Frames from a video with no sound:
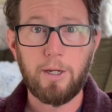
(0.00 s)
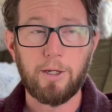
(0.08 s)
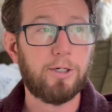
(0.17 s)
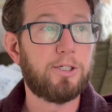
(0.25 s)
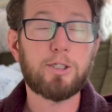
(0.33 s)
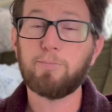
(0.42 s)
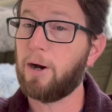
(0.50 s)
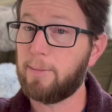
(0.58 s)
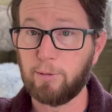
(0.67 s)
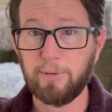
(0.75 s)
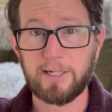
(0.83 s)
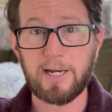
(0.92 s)
You're just
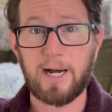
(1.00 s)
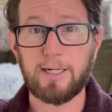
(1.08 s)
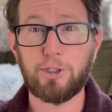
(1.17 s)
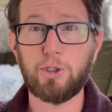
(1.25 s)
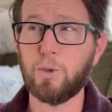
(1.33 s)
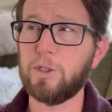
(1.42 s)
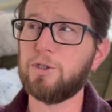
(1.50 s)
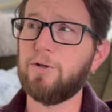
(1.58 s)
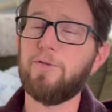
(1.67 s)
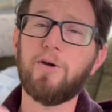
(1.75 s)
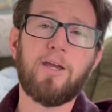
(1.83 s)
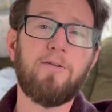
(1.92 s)
probably not. Shorts are
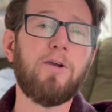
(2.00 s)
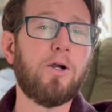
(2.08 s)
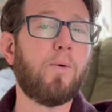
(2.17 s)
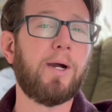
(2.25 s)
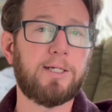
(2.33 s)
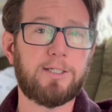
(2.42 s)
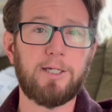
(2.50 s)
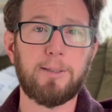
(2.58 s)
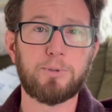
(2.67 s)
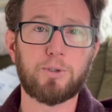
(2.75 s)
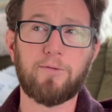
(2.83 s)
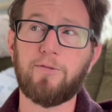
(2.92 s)
for giving quick
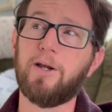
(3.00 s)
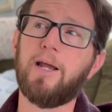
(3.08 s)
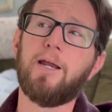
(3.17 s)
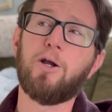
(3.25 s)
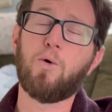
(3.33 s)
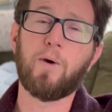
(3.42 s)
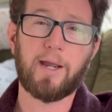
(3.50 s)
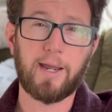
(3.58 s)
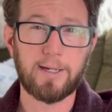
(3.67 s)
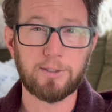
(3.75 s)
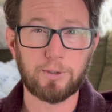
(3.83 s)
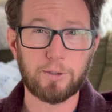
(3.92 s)
tips or for getting quick
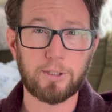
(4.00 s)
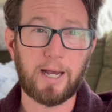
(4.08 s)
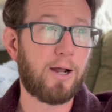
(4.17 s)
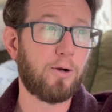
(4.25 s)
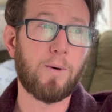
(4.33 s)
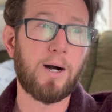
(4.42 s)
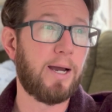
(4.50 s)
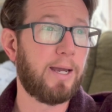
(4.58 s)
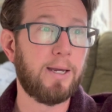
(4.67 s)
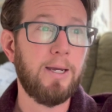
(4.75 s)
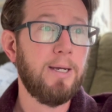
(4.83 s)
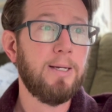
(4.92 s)
answers. How do
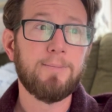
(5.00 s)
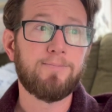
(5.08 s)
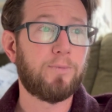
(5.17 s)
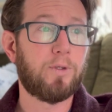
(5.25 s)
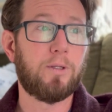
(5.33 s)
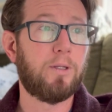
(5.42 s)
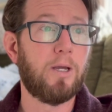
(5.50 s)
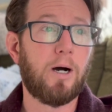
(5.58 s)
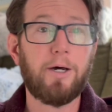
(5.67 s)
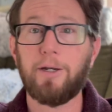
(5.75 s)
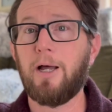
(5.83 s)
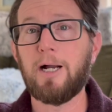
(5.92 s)
I
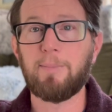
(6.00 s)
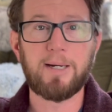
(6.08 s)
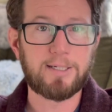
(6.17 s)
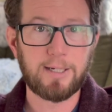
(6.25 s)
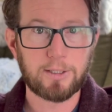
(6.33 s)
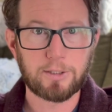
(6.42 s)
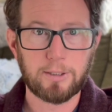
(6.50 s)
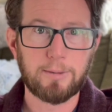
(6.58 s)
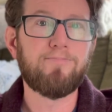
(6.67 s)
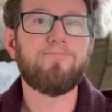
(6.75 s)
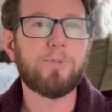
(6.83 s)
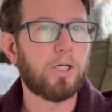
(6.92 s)
unlock my Tesla?
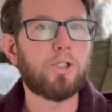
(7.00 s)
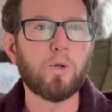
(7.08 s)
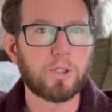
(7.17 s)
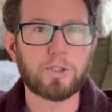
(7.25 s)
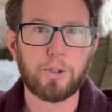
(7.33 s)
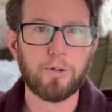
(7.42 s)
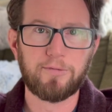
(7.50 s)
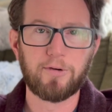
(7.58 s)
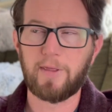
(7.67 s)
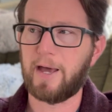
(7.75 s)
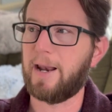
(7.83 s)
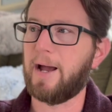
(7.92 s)
A short's good for
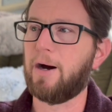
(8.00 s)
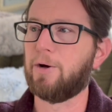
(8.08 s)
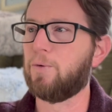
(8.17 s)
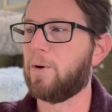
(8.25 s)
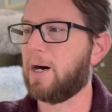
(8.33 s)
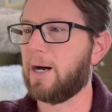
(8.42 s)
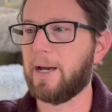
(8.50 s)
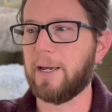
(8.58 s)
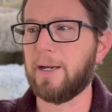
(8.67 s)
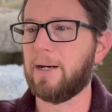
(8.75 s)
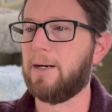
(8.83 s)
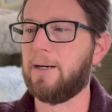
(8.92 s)
that. How do
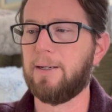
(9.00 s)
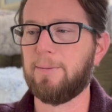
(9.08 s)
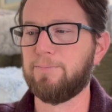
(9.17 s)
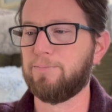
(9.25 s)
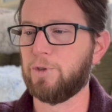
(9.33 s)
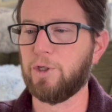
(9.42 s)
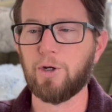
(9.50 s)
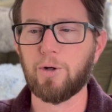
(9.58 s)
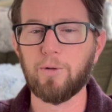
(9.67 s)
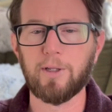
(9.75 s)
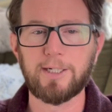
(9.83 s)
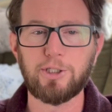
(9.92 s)
I,
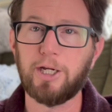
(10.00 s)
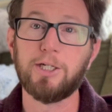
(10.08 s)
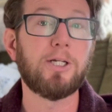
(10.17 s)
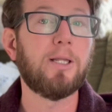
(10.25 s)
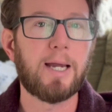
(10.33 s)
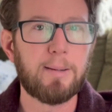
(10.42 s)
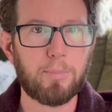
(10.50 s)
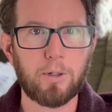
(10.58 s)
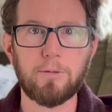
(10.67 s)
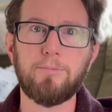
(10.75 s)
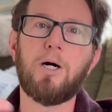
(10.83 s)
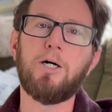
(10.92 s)
like change a light
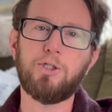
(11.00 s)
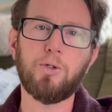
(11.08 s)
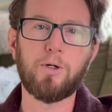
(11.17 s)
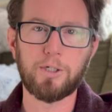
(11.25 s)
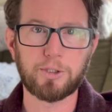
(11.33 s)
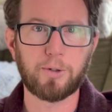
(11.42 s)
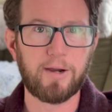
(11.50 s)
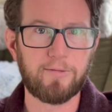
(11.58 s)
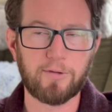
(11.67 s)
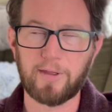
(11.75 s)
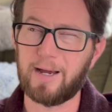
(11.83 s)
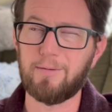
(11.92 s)
bulb? A short is great
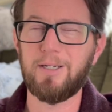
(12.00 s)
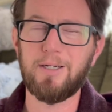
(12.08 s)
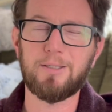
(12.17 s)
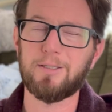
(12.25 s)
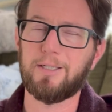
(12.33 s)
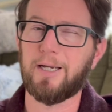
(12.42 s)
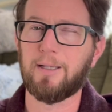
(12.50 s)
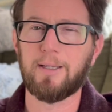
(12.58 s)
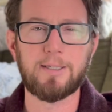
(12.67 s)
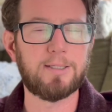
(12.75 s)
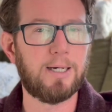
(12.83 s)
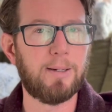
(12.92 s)
for that. It doesn't take a lot
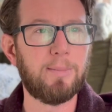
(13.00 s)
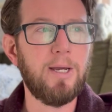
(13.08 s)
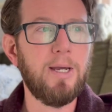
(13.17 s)
of time.